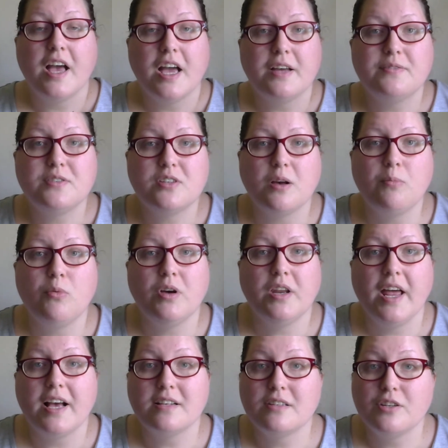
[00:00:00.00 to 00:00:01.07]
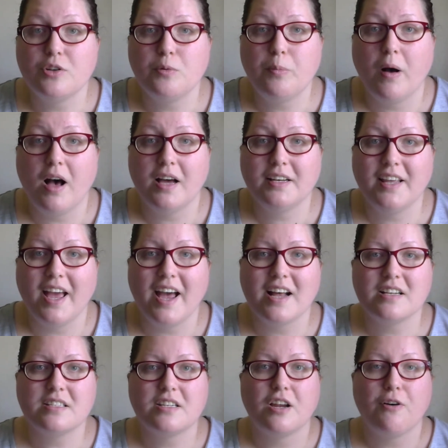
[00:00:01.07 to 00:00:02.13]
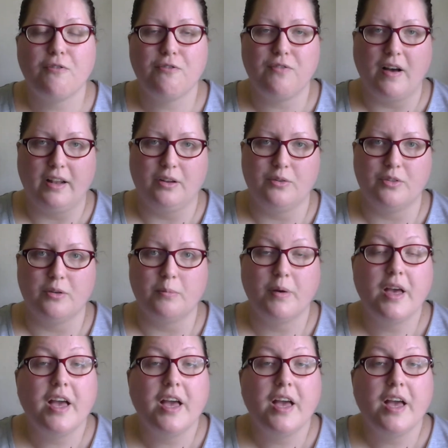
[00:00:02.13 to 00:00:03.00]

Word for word: If someone has a new podcast, follow them.